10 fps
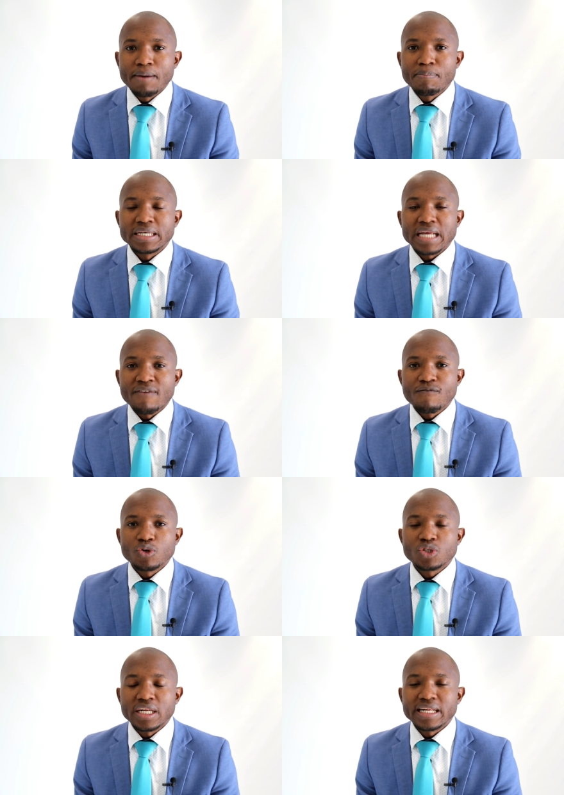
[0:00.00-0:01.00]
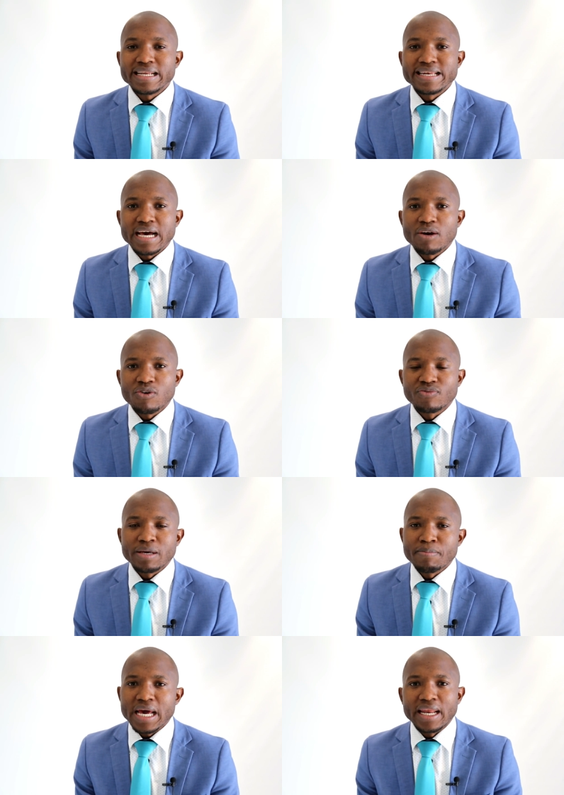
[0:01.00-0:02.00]
but unfortunately none of
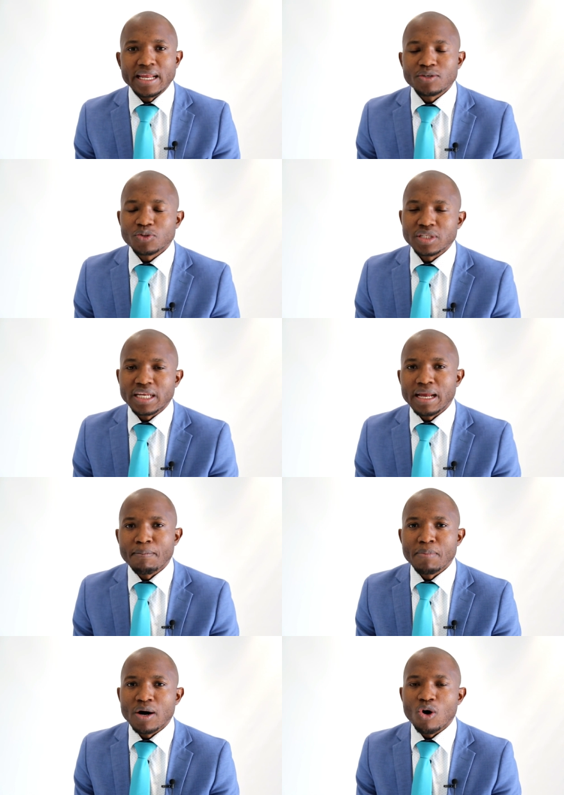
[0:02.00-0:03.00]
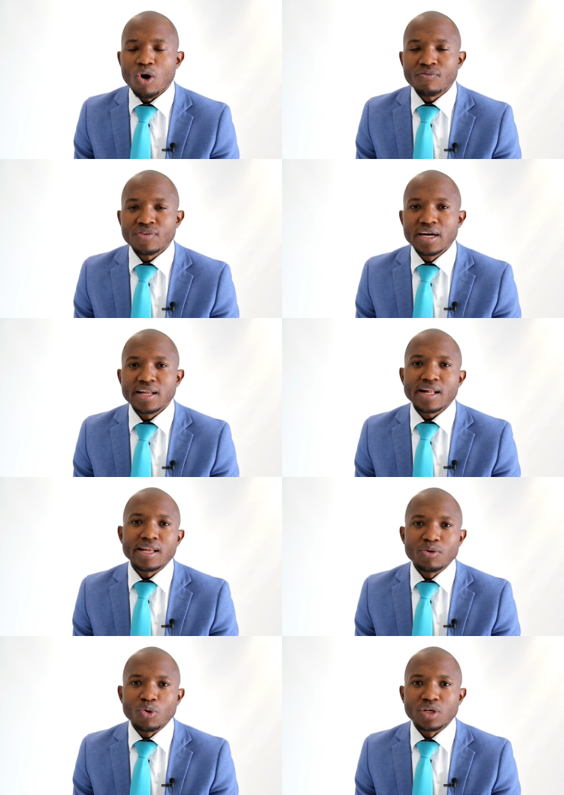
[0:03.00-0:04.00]
them added to the number of
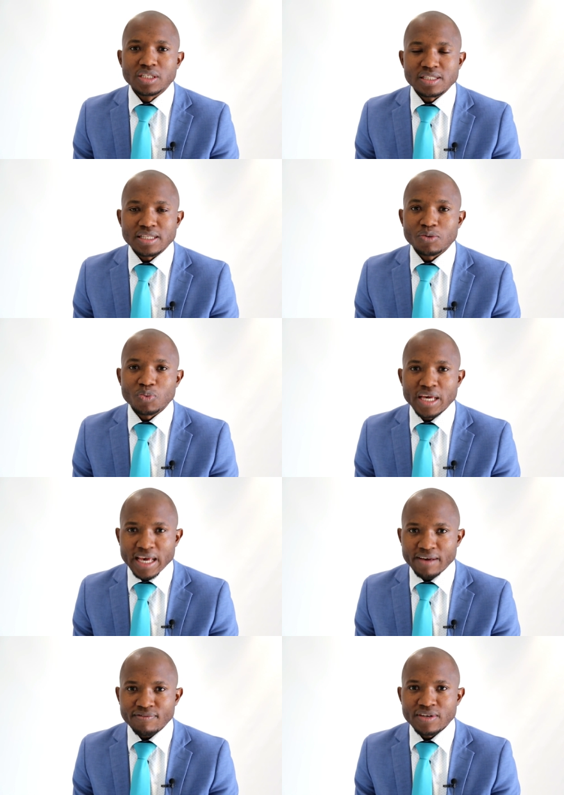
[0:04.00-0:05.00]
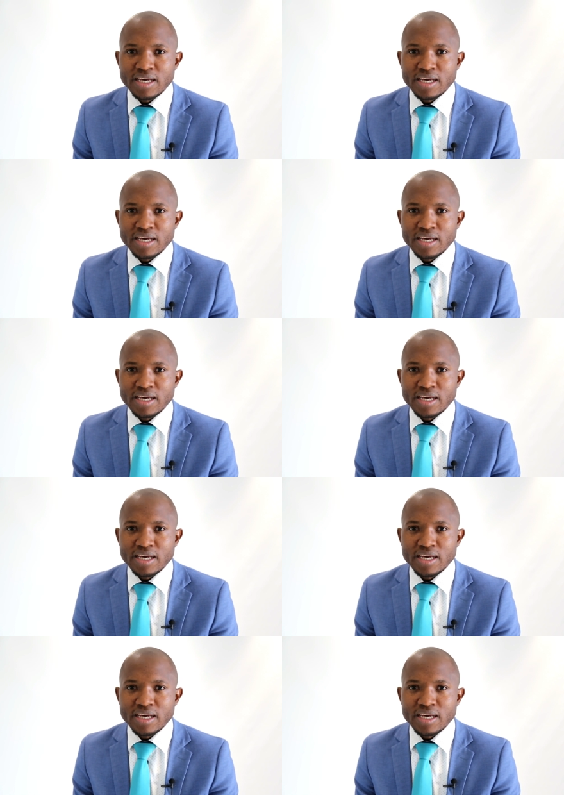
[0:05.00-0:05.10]
clean audits that we have.